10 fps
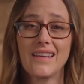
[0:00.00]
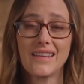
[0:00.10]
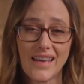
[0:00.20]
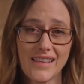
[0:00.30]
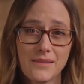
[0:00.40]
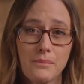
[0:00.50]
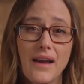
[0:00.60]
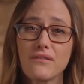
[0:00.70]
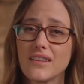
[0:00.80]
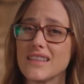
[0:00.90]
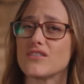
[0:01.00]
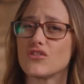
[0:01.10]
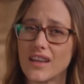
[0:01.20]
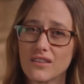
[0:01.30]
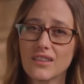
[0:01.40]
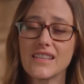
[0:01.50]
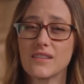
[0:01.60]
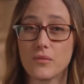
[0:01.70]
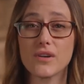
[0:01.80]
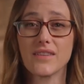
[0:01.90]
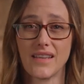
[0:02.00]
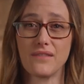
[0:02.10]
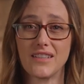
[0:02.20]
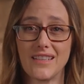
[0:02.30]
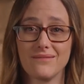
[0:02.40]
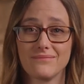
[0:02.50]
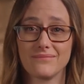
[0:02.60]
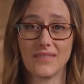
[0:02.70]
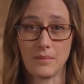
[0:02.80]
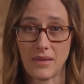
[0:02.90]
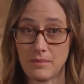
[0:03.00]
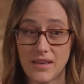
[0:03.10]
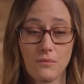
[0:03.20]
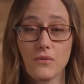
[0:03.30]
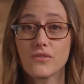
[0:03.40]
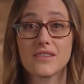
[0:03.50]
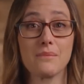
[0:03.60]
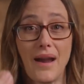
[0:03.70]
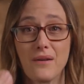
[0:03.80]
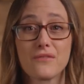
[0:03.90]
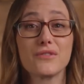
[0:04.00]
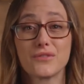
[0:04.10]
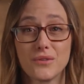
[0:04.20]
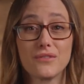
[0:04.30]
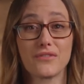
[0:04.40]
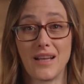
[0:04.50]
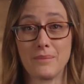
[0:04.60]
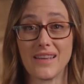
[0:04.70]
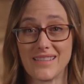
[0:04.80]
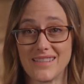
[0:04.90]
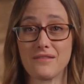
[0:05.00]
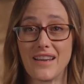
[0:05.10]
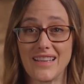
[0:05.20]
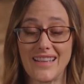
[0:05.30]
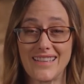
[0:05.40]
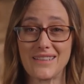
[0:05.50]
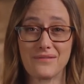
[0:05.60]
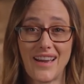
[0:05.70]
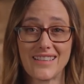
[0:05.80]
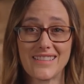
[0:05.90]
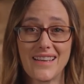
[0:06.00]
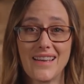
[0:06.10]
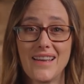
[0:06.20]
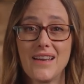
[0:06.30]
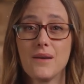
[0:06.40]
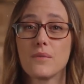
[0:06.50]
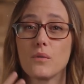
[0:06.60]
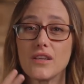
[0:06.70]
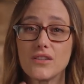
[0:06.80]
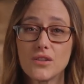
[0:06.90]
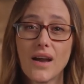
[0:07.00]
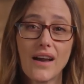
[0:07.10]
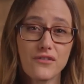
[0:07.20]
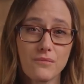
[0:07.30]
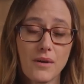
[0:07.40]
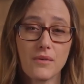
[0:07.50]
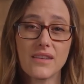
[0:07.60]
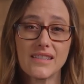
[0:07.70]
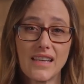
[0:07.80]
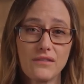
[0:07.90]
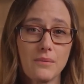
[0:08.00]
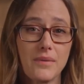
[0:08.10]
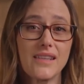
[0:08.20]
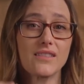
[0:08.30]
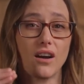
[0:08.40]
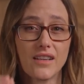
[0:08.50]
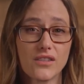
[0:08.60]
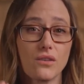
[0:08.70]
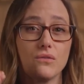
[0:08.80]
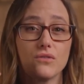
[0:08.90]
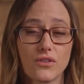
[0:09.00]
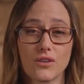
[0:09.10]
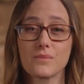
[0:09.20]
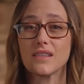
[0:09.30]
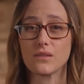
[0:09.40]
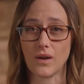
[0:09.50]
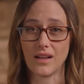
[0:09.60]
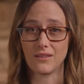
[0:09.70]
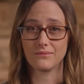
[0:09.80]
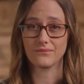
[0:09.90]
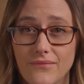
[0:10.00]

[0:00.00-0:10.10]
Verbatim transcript: Yes, mindfulness generally supports safety. It may be our most powerful tool for helping us stay regulated, in fact. But we do have to remember the safety piece on its own terms as well.